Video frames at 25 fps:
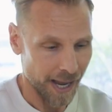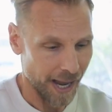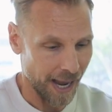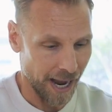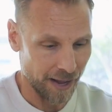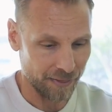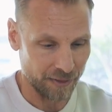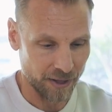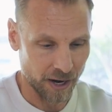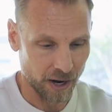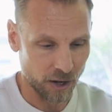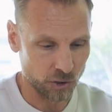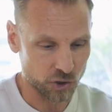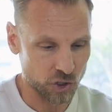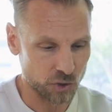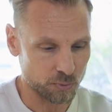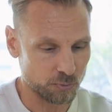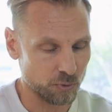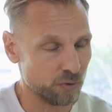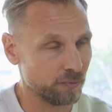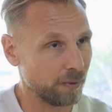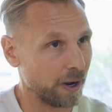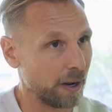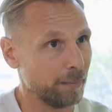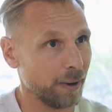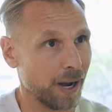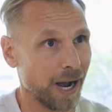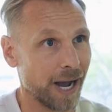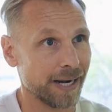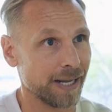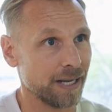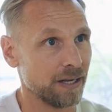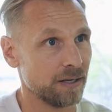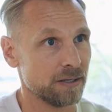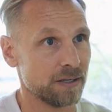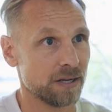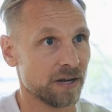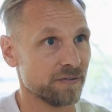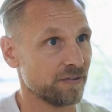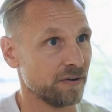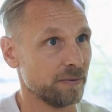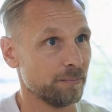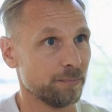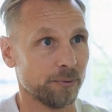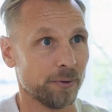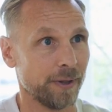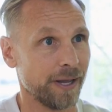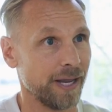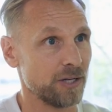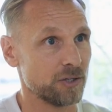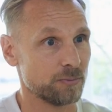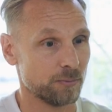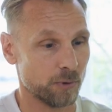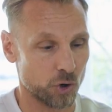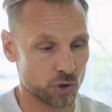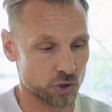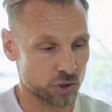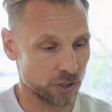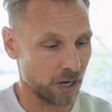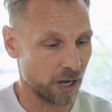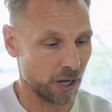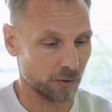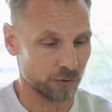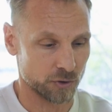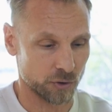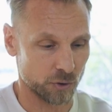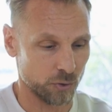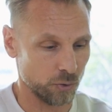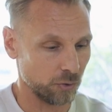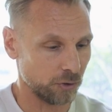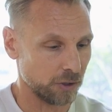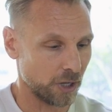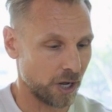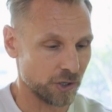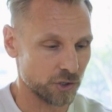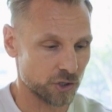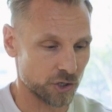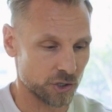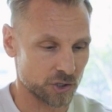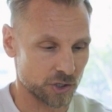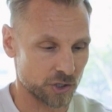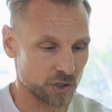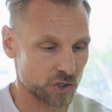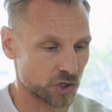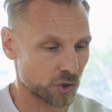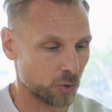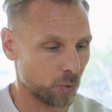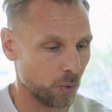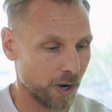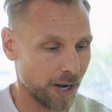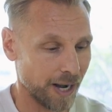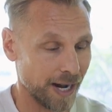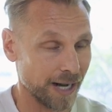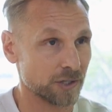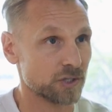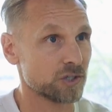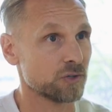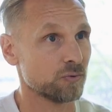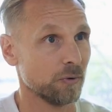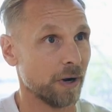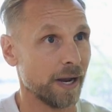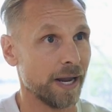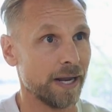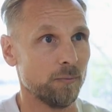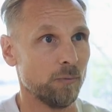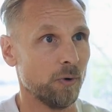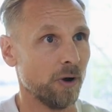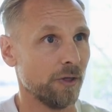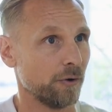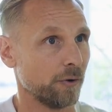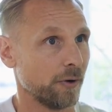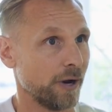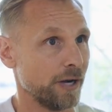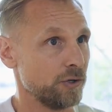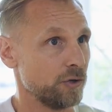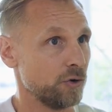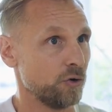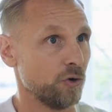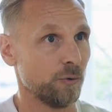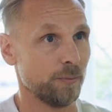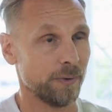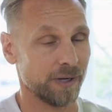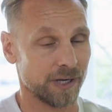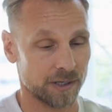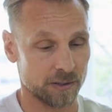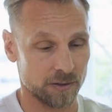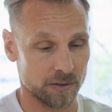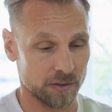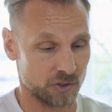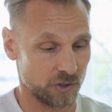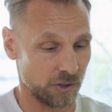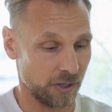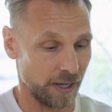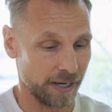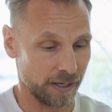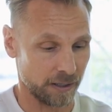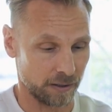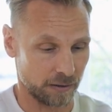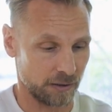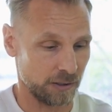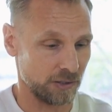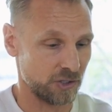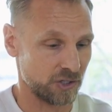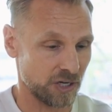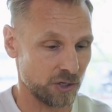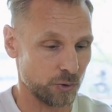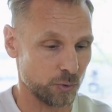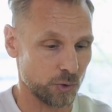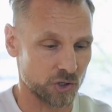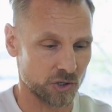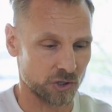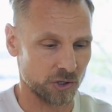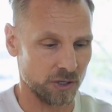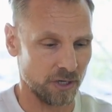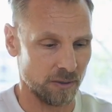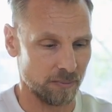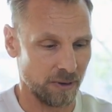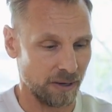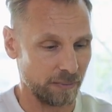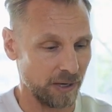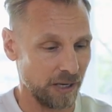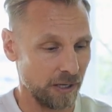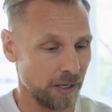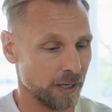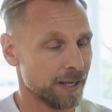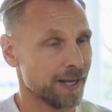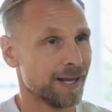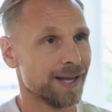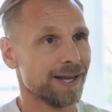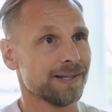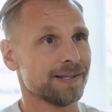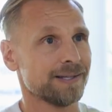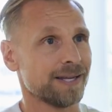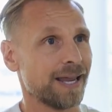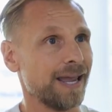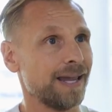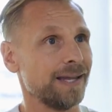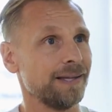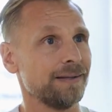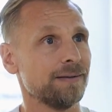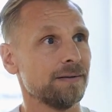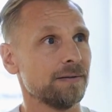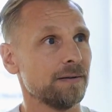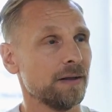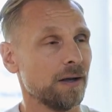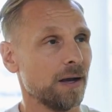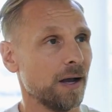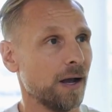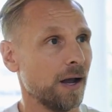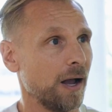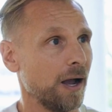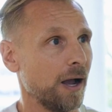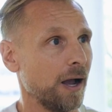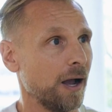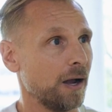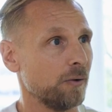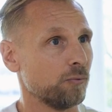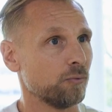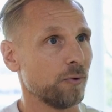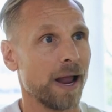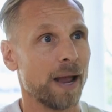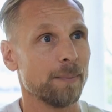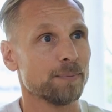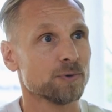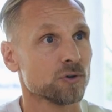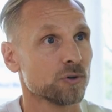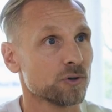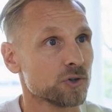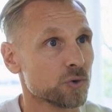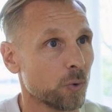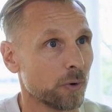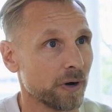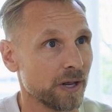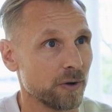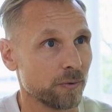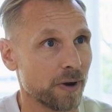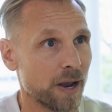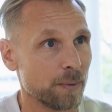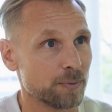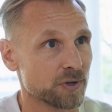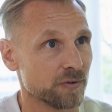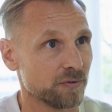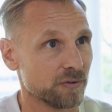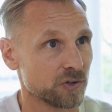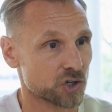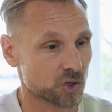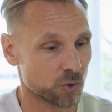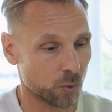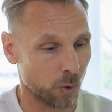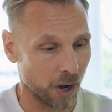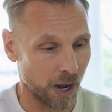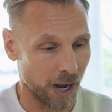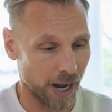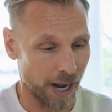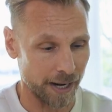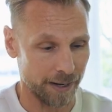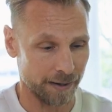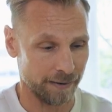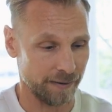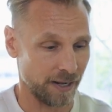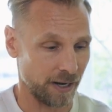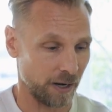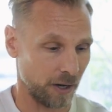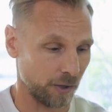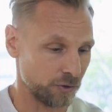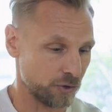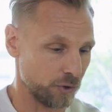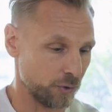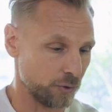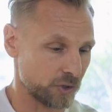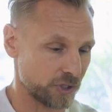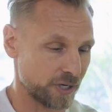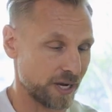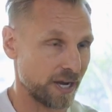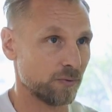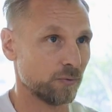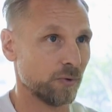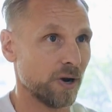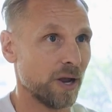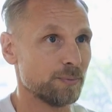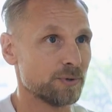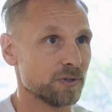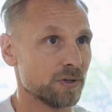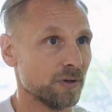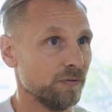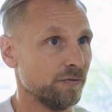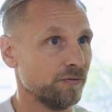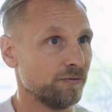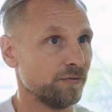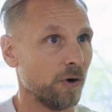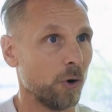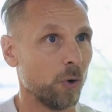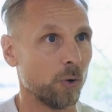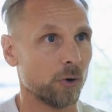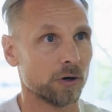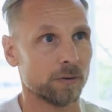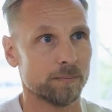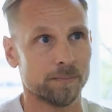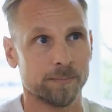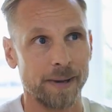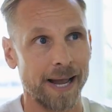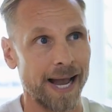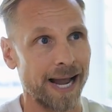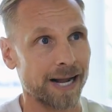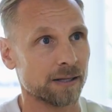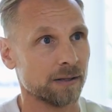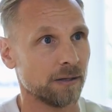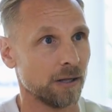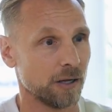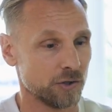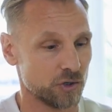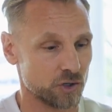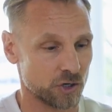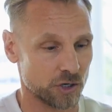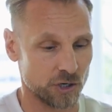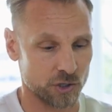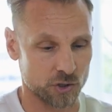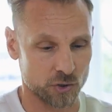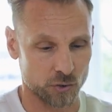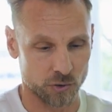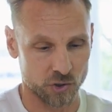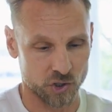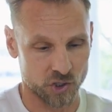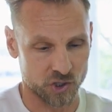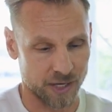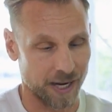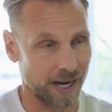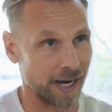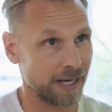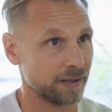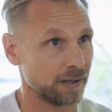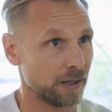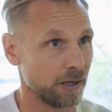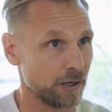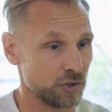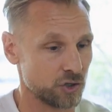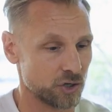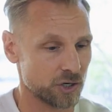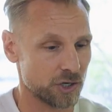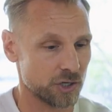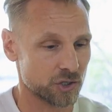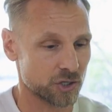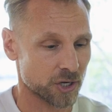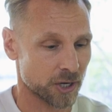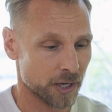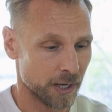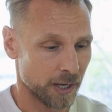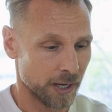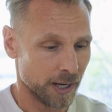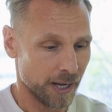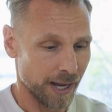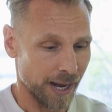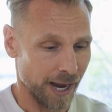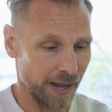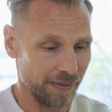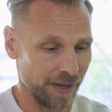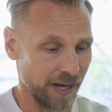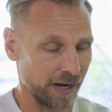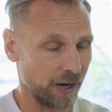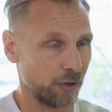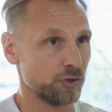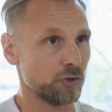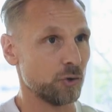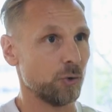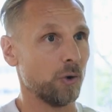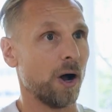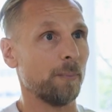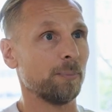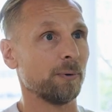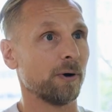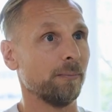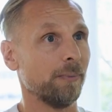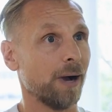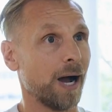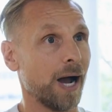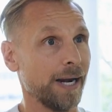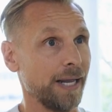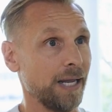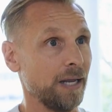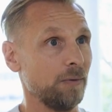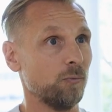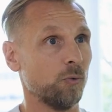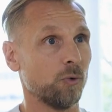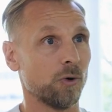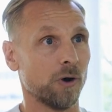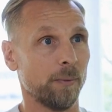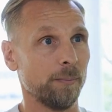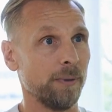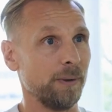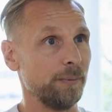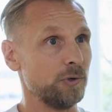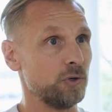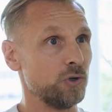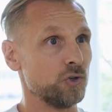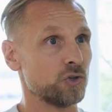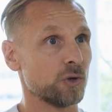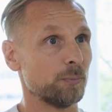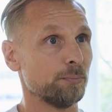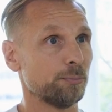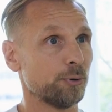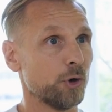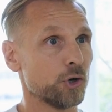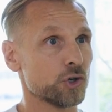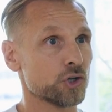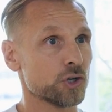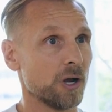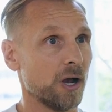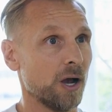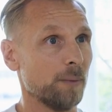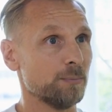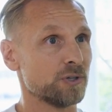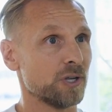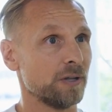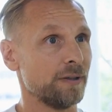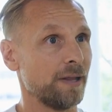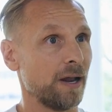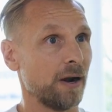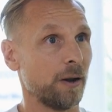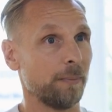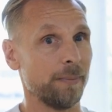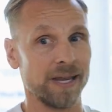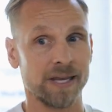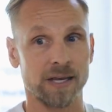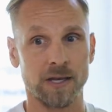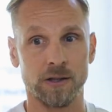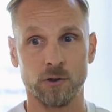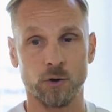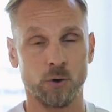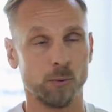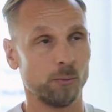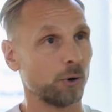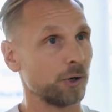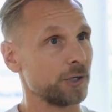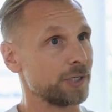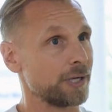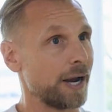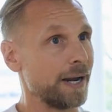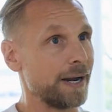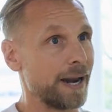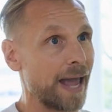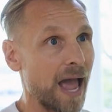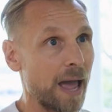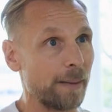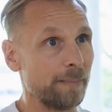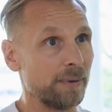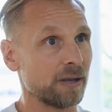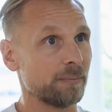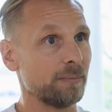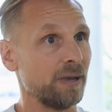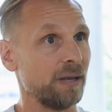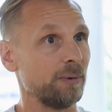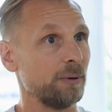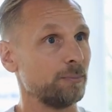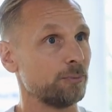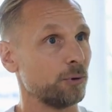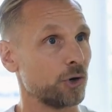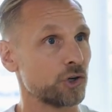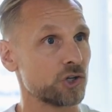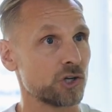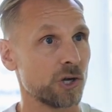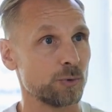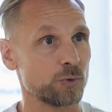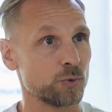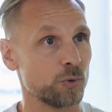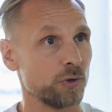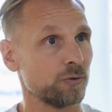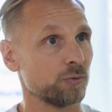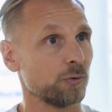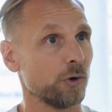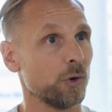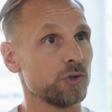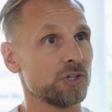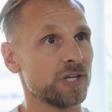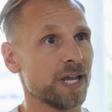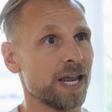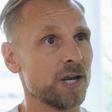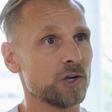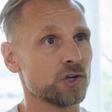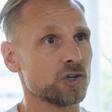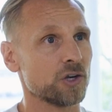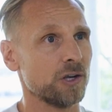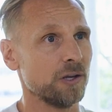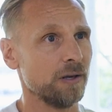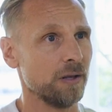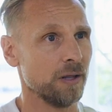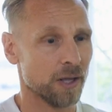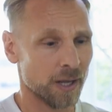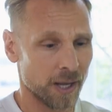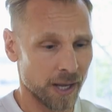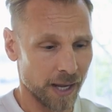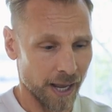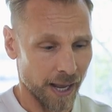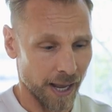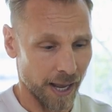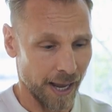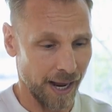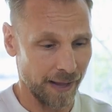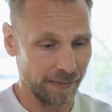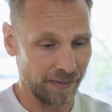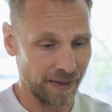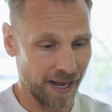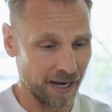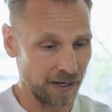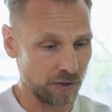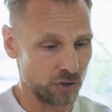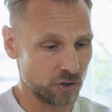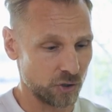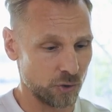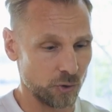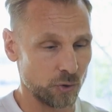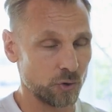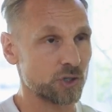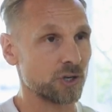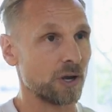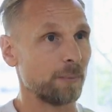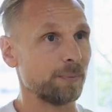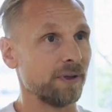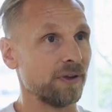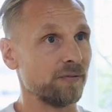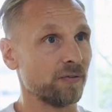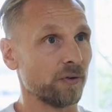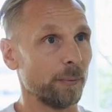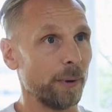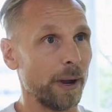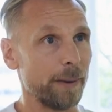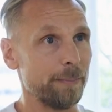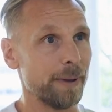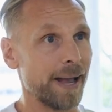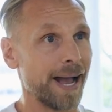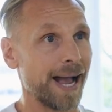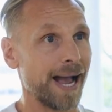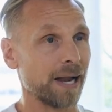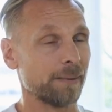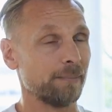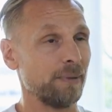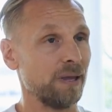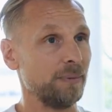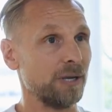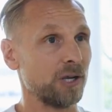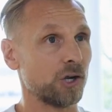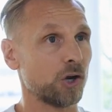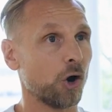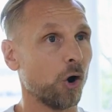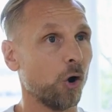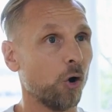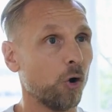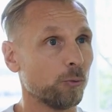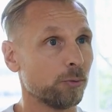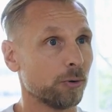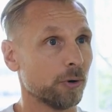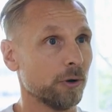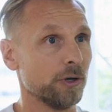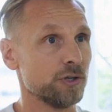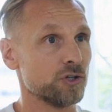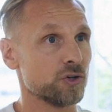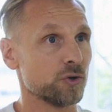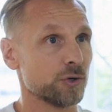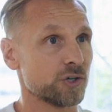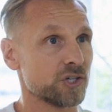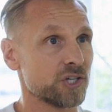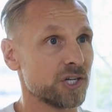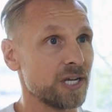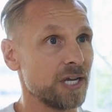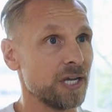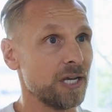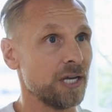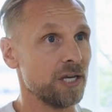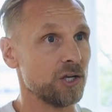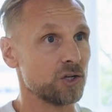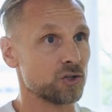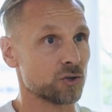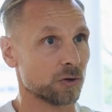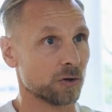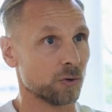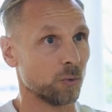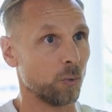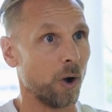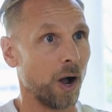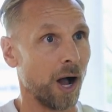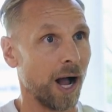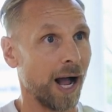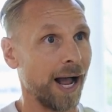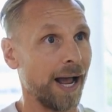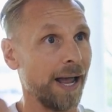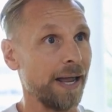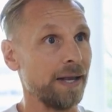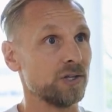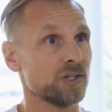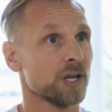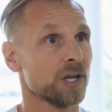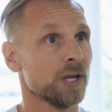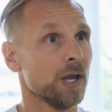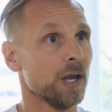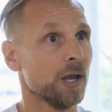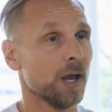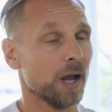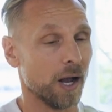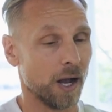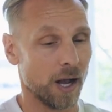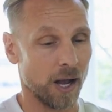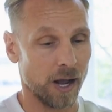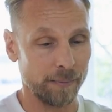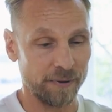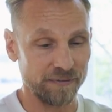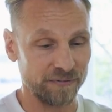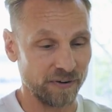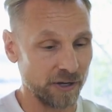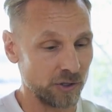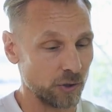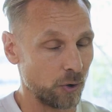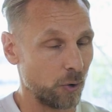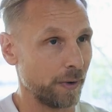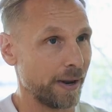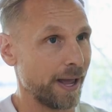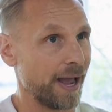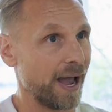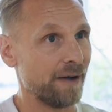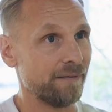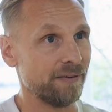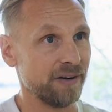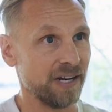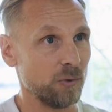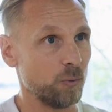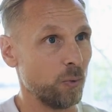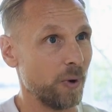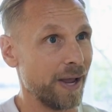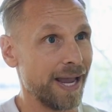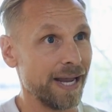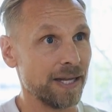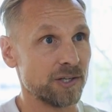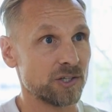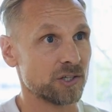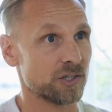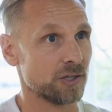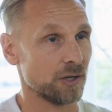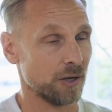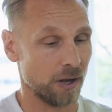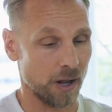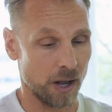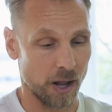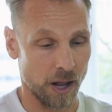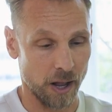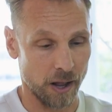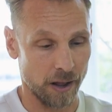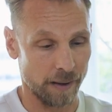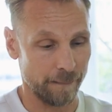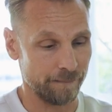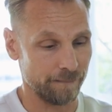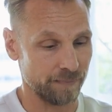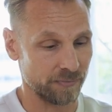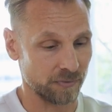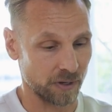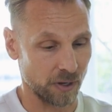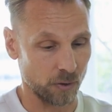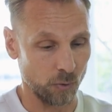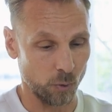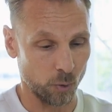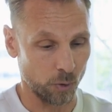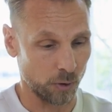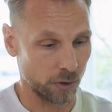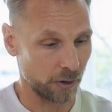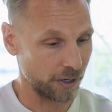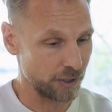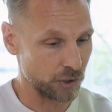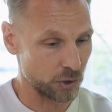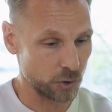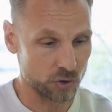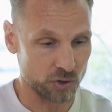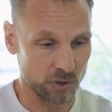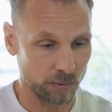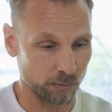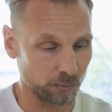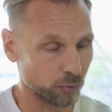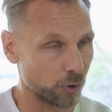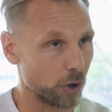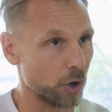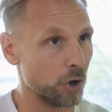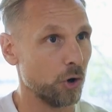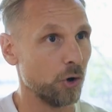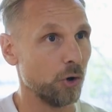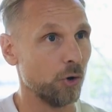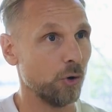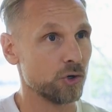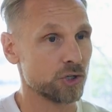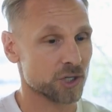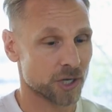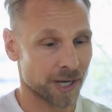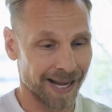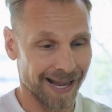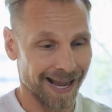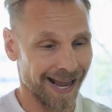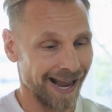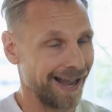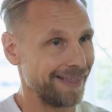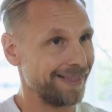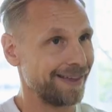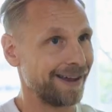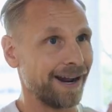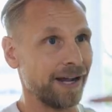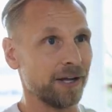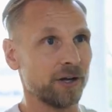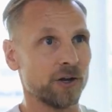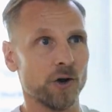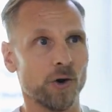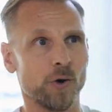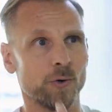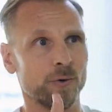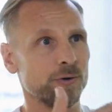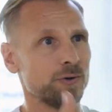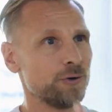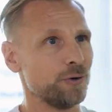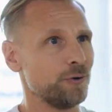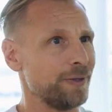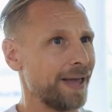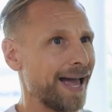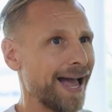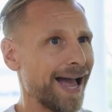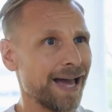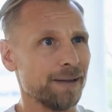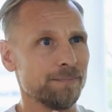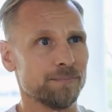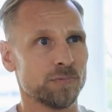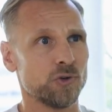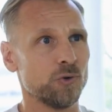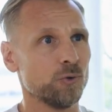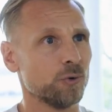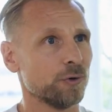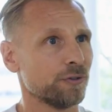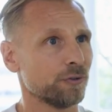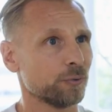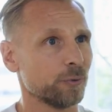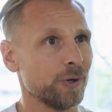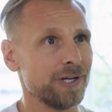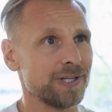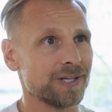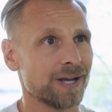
And then I'll just move my body in different planes motion. I'll do lunges and squats, right? Whether I do them like continuously, maybe 10 uh, reps or 20 reps of a squat, and then I'll do 10 reps of forward back lunges or side lunges. And then I'll do upper body, where I'll maybe do some push ups, and then I'll make it a little more dynamic, maybe push ups with rotation, and then do something for my back, maybe cobras or T's or Y's um, if I don't have any weights um, or I do some rows. And then I go and do that two or three